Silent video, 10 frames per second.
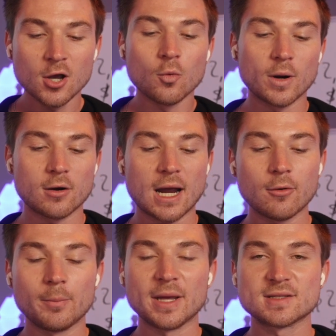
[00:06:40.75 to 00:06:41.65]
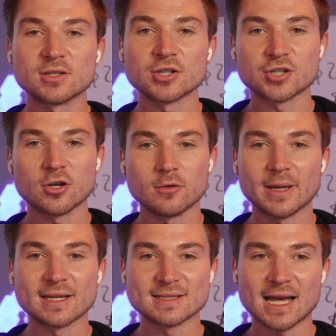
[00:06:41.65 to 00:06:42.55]
where I will basically just show them
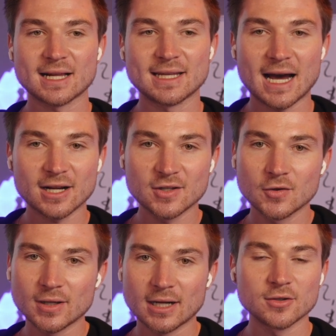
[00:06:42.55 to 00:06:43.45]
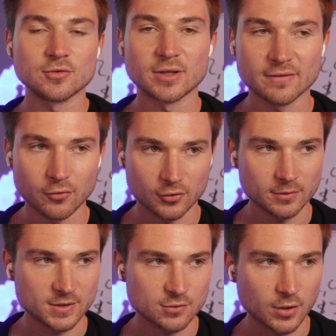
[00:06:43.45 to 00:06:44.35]
exactly how to do it, and I'll do that for them
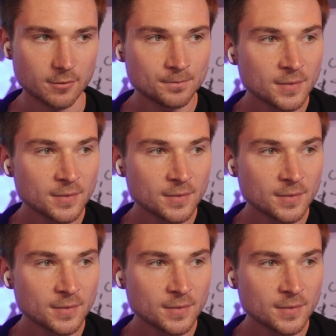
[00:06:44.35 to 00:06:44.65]
as well.